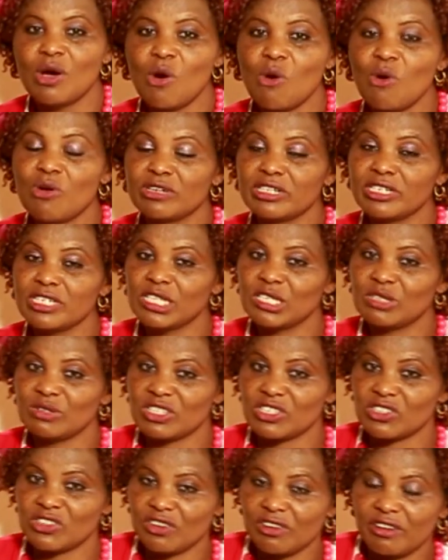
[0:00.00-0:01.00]
What is your
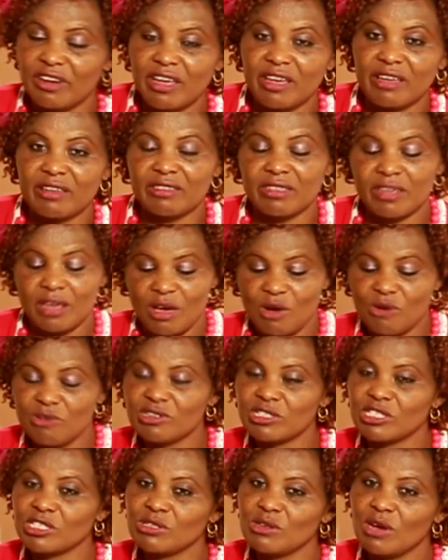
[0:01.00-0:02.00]
strength?
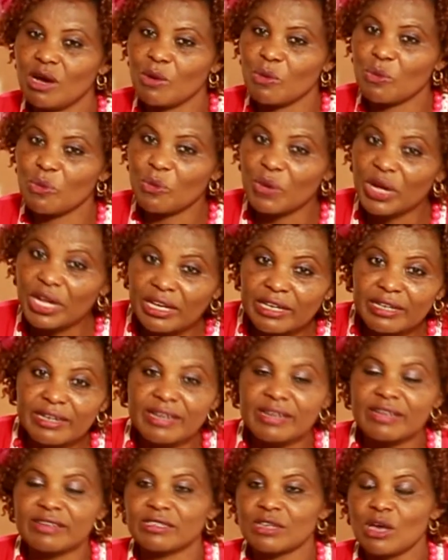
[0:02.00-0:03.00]
What's your
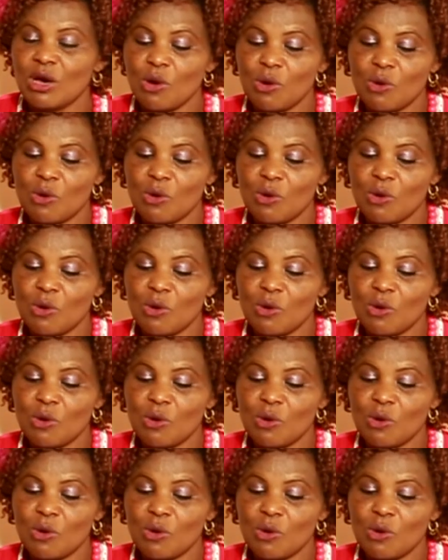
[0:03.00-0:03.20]
weakness?